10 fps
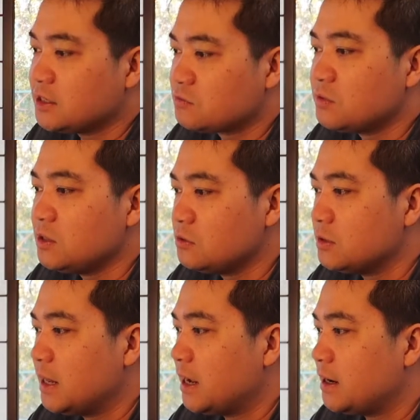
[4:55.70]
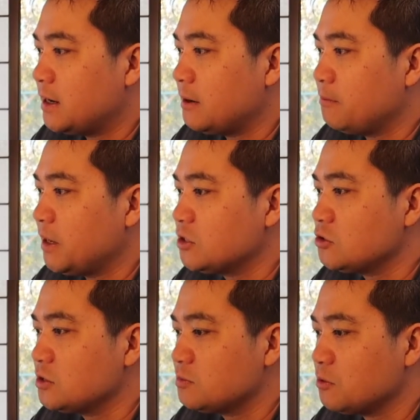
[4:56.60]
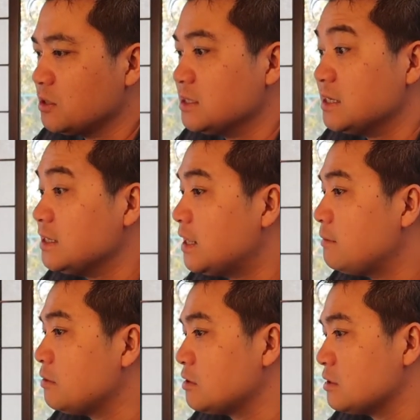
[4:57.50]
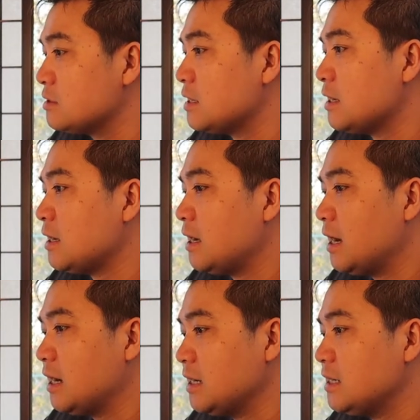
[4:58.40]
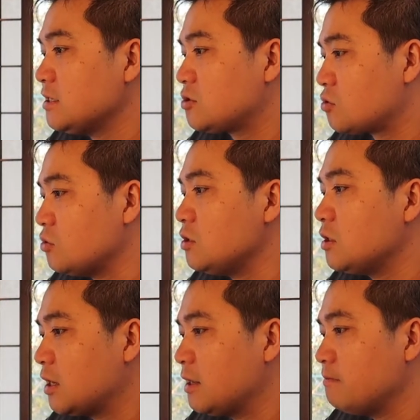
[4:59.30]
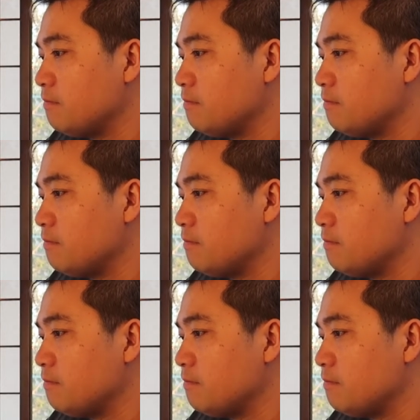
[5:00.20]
it's really good that um, Peng Joon has put this in there because uh, it is true. You got to